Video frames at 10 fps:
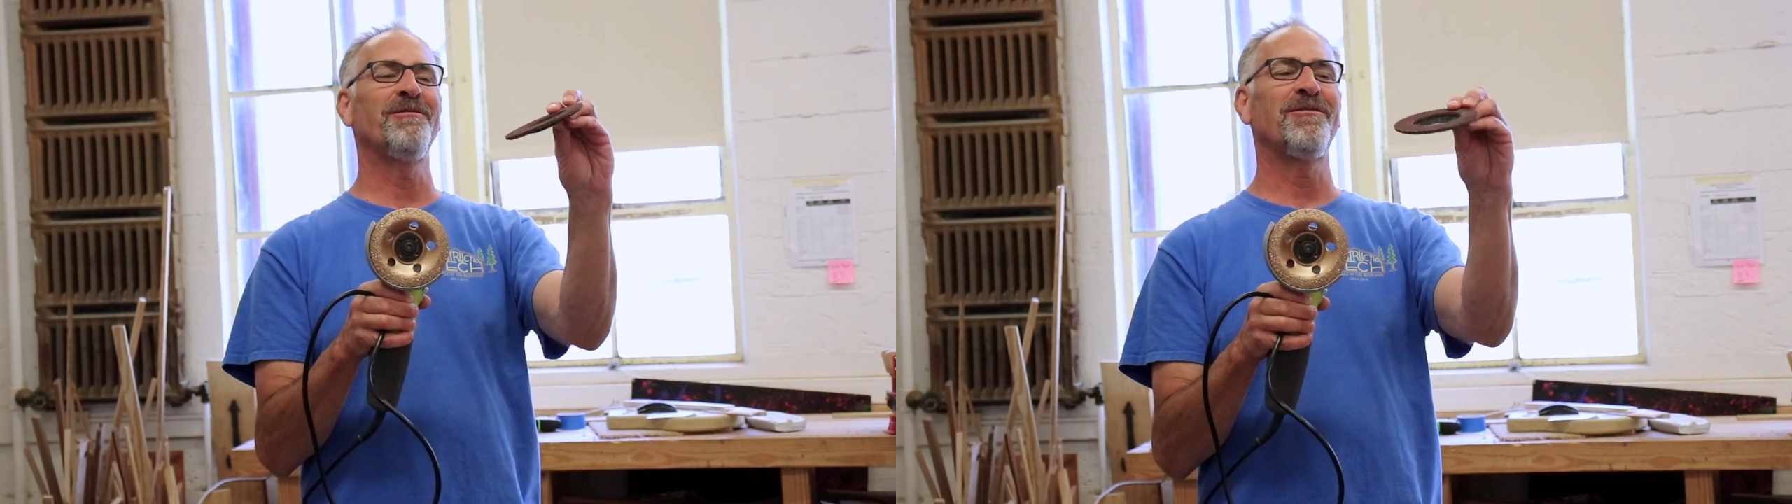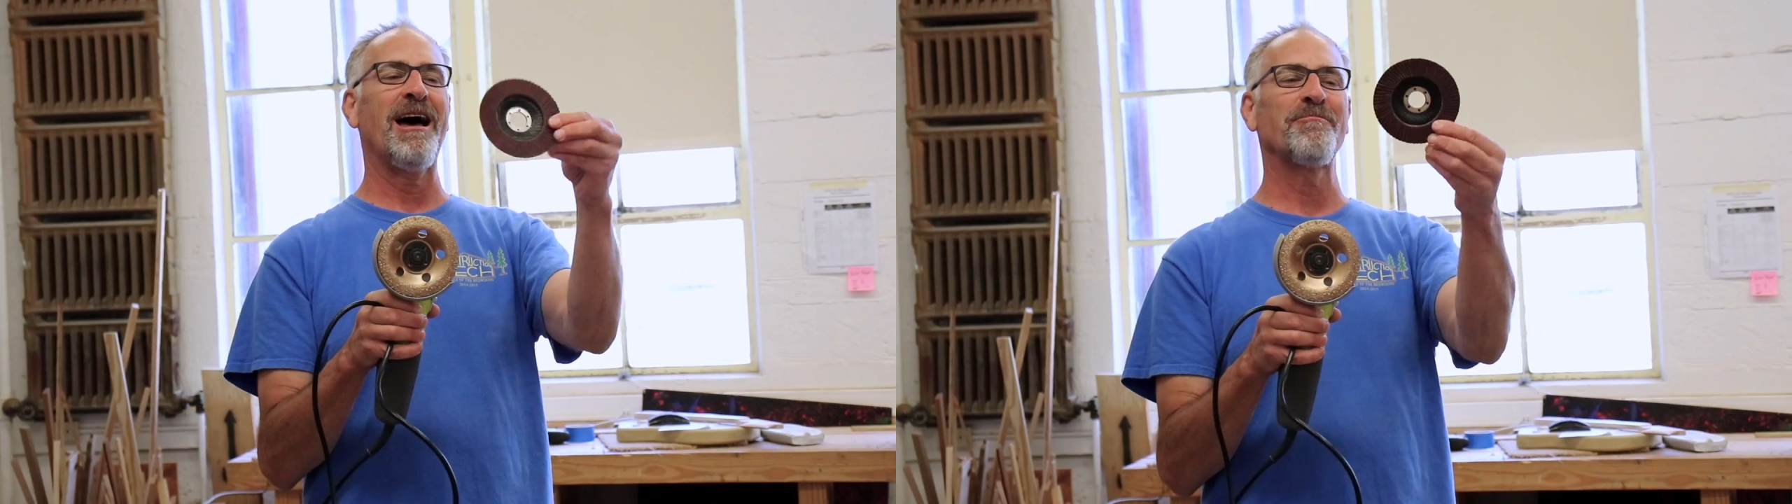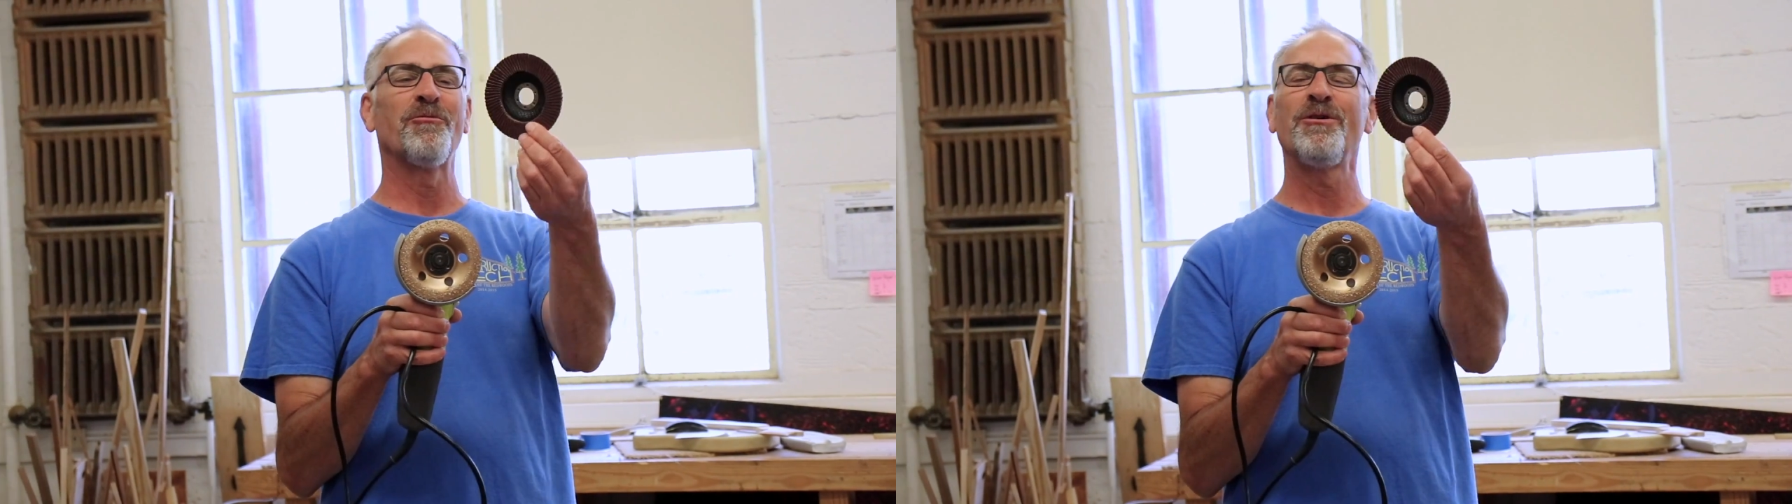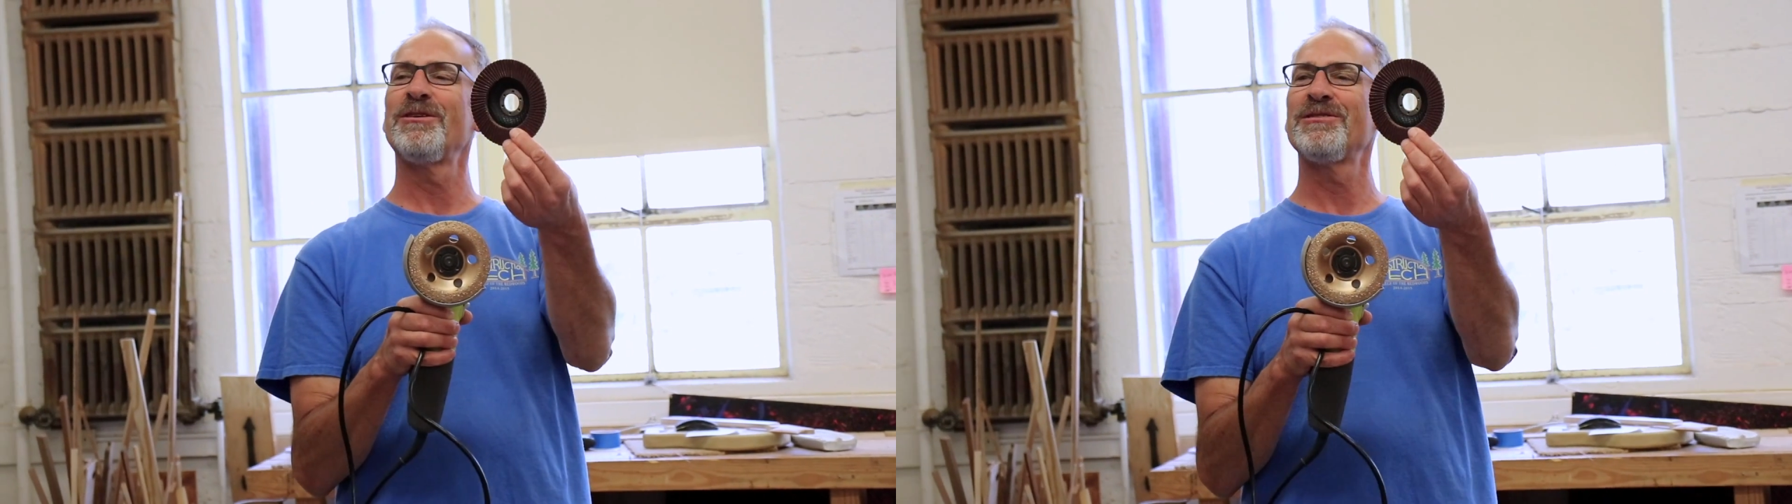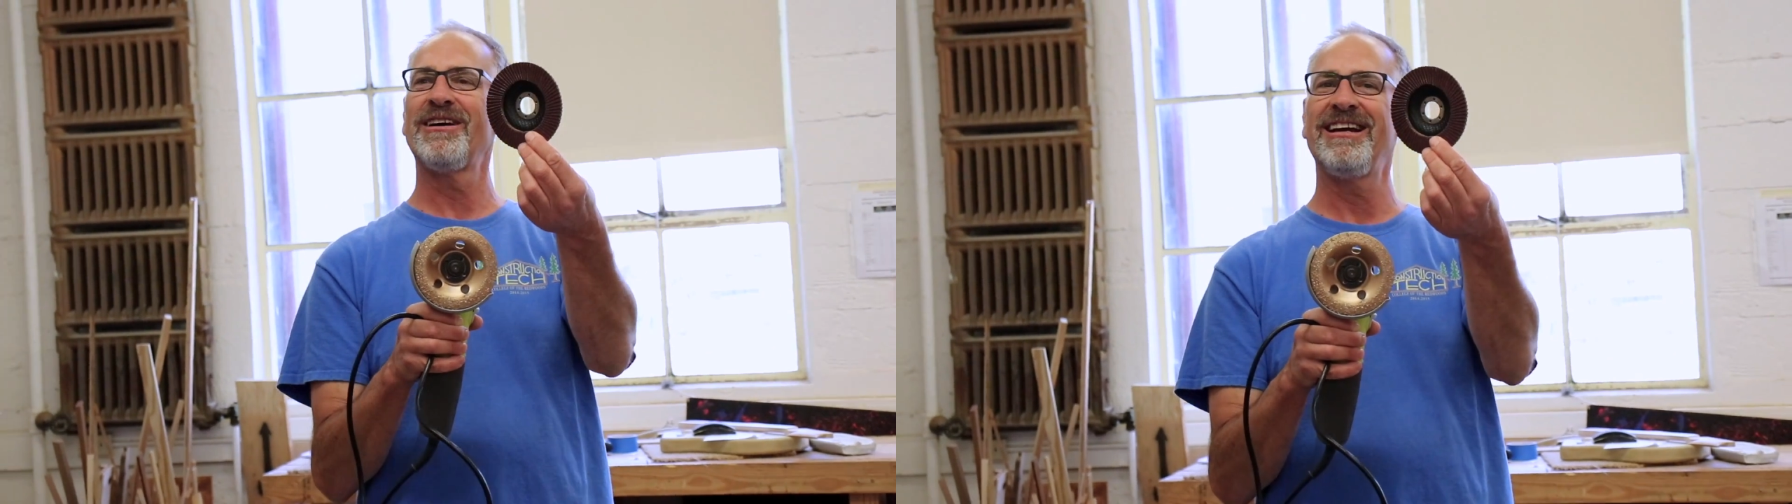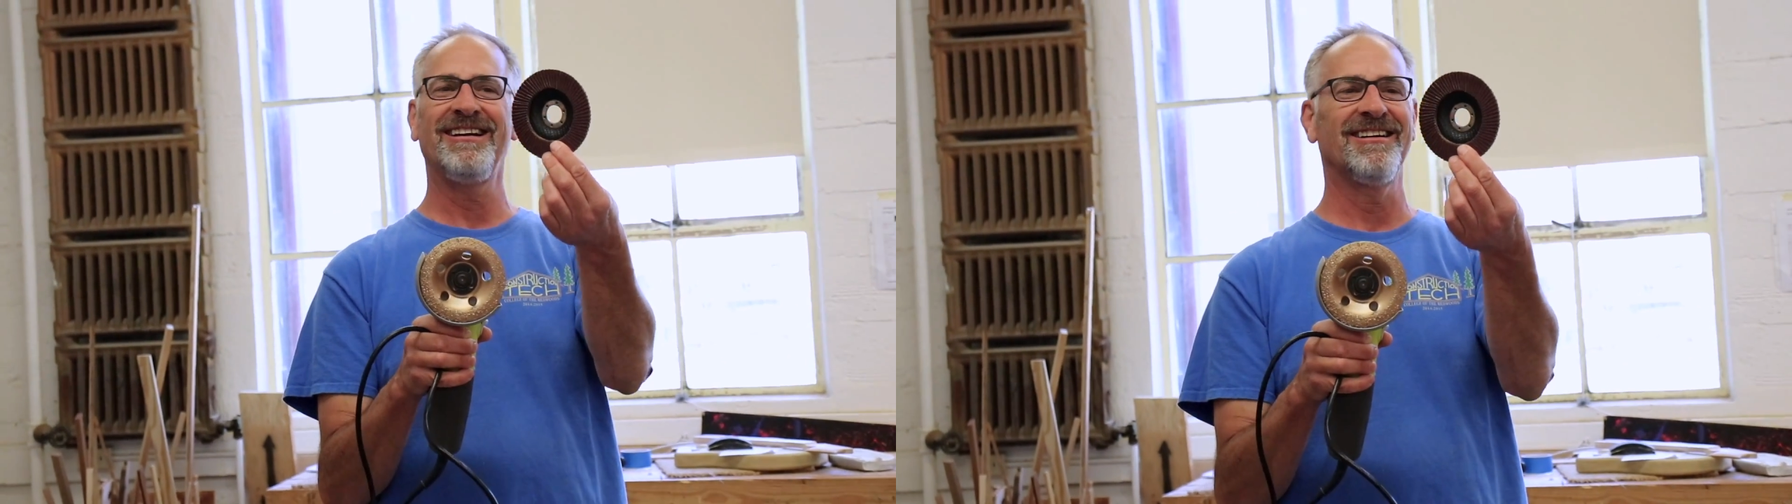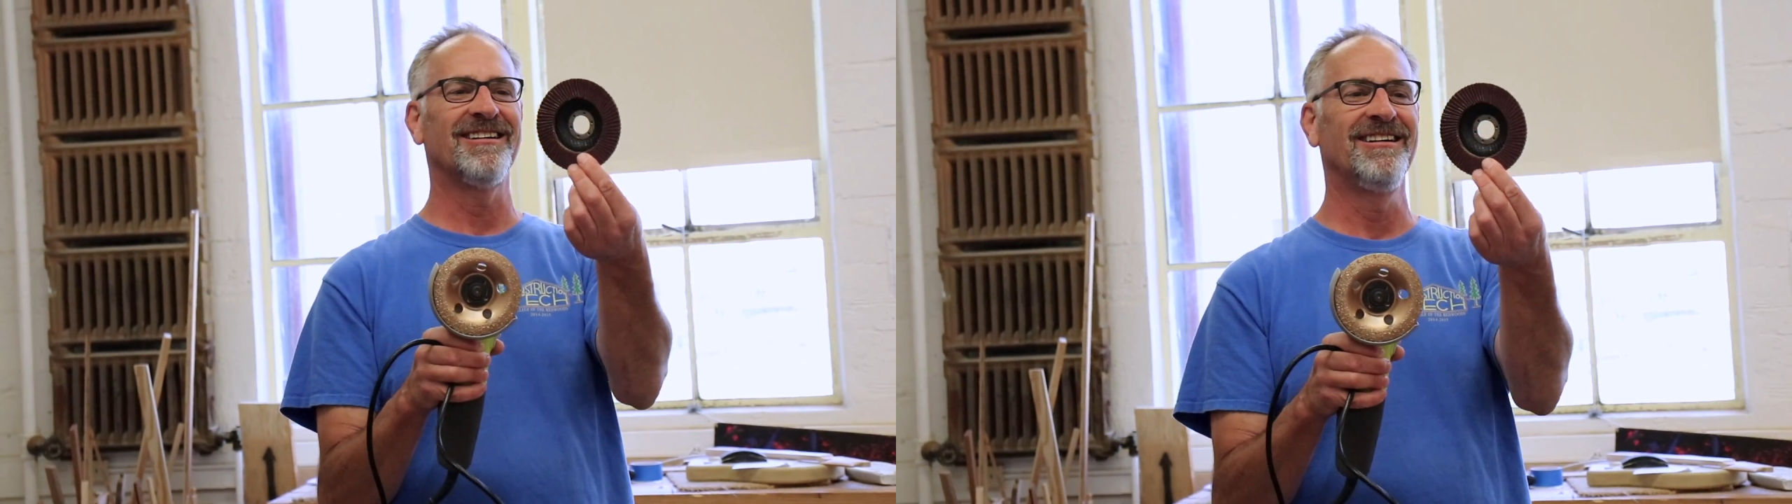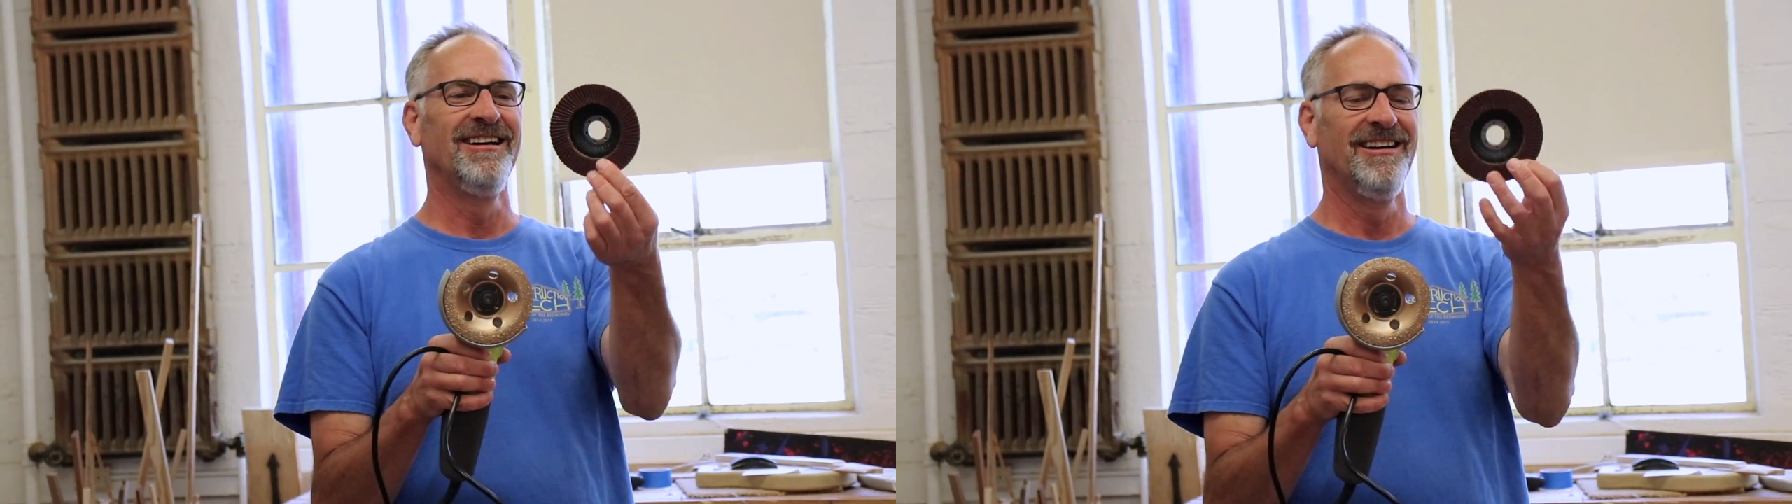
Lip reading: flapper wheels right here